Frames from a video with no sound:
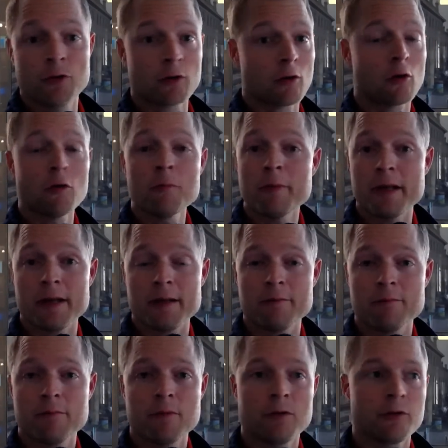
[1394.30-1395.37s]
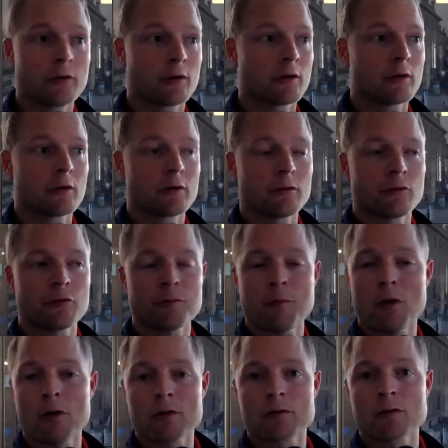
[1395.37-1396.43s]
your home meeting, your
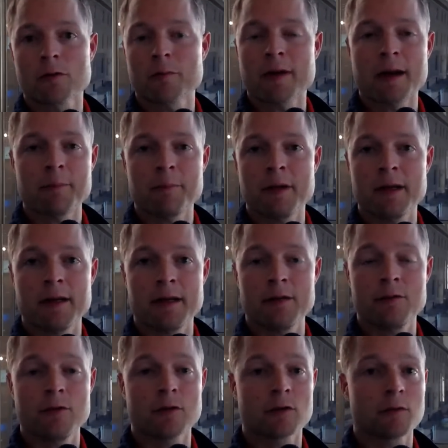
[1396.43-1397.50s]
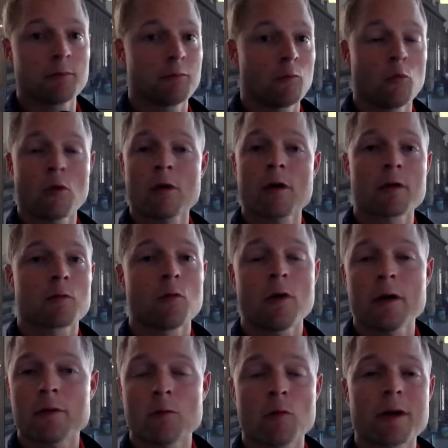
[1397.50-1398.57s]
small group meeting, your
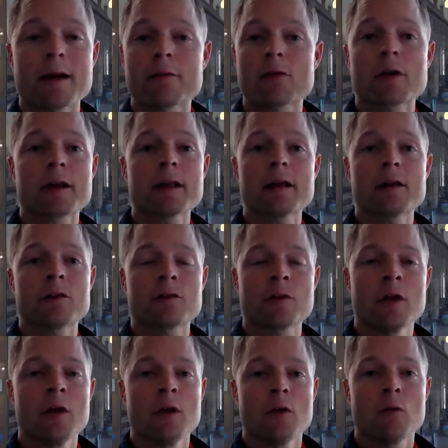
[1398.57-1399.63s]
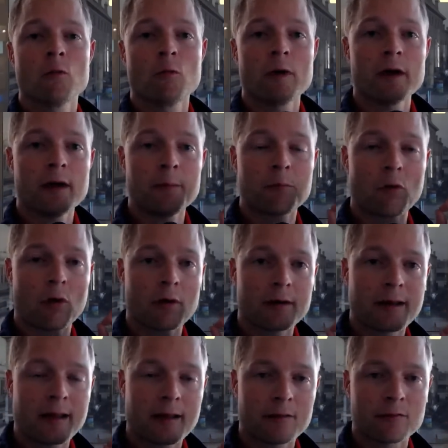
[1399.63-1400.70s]
one-on-one, whatever it is. We
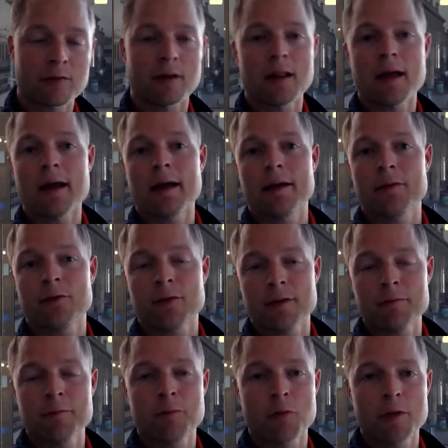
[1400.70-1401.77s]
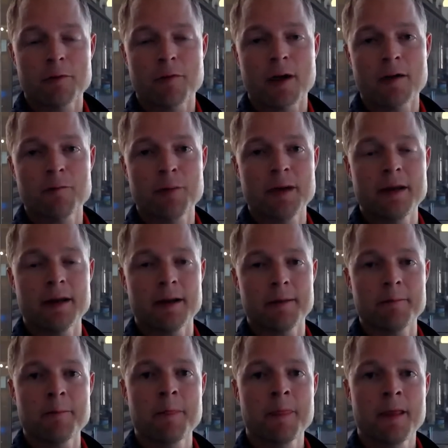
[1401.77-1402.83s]
broadcast live 7:45
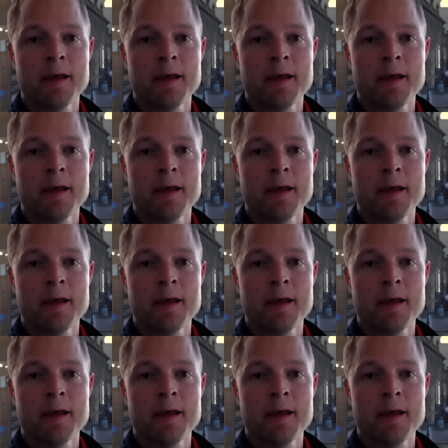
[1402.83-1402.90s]
p.m.